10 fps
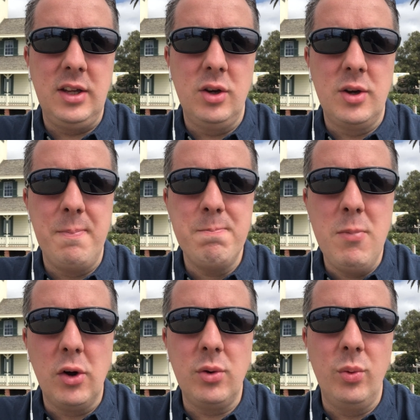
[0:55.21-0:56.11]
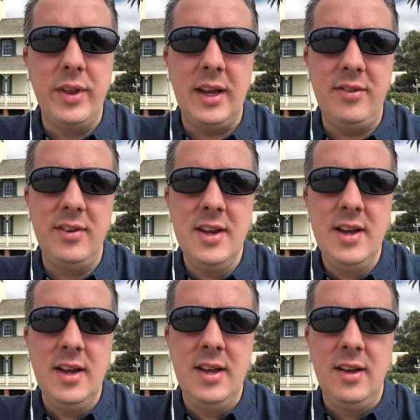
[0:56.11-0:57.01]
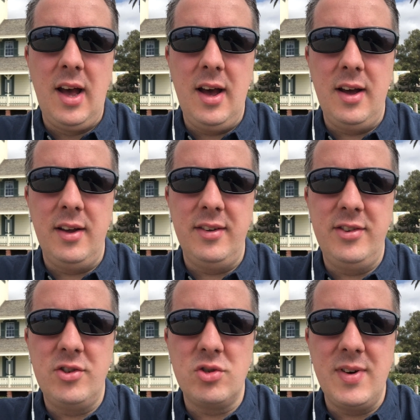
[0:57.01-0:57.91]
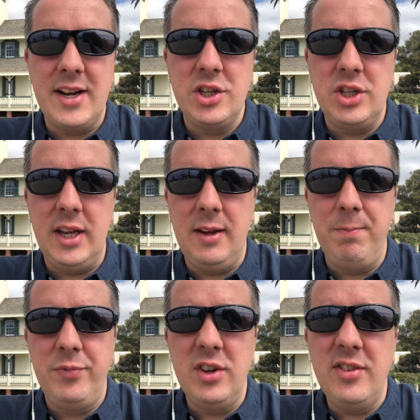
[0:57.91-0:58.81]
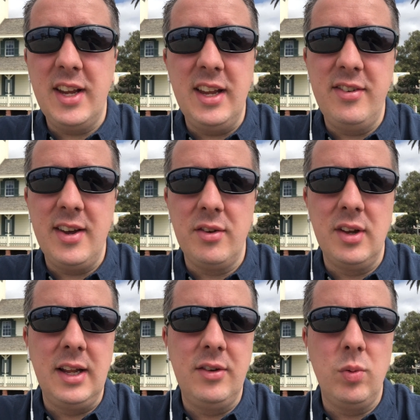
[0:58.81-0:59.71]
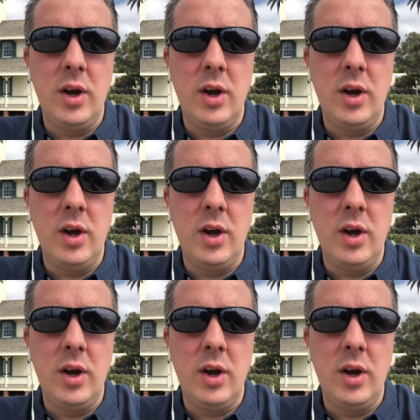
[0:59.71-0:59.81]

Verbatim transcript: You could model this Uh, strategy just to get your sales and leads